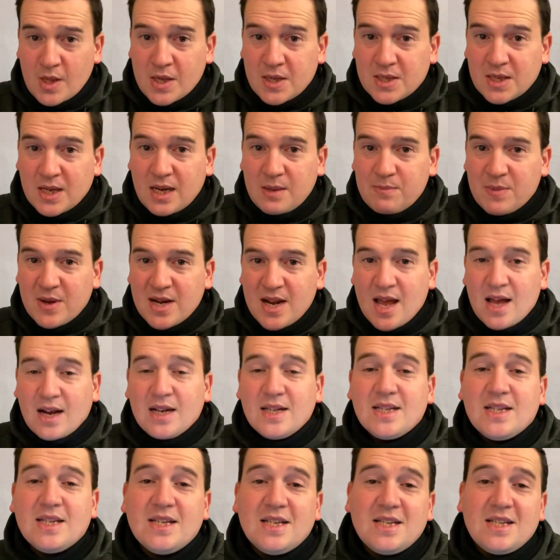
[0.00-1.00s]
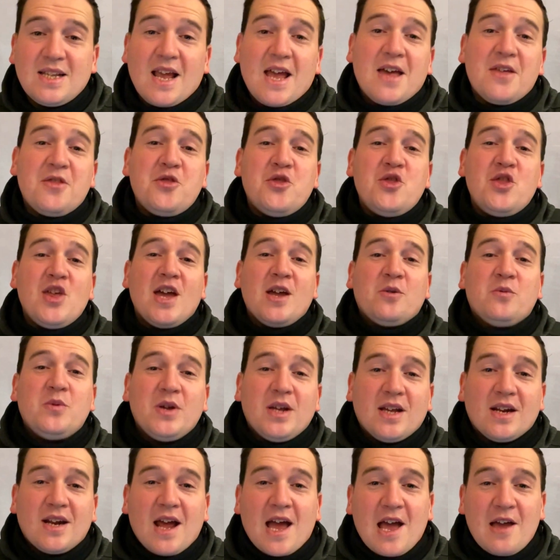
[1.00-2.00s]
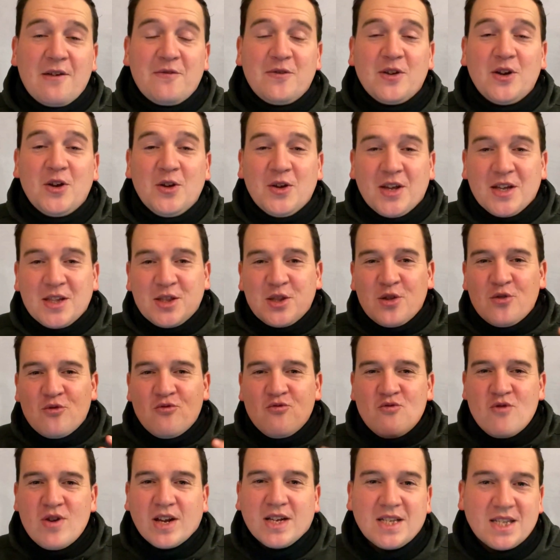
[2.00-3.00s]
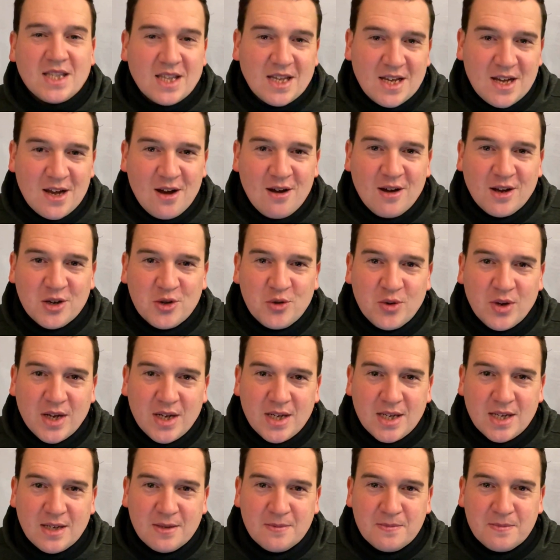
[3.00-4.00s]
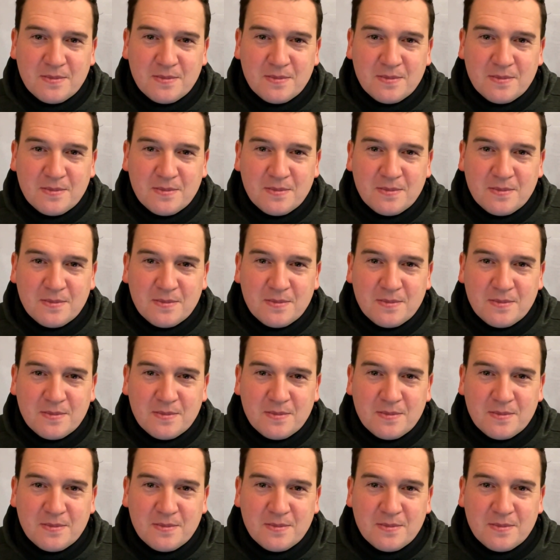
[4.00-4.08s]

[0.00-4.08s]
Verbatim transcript: sleep analysis and then we can have a look at the resting heart rate.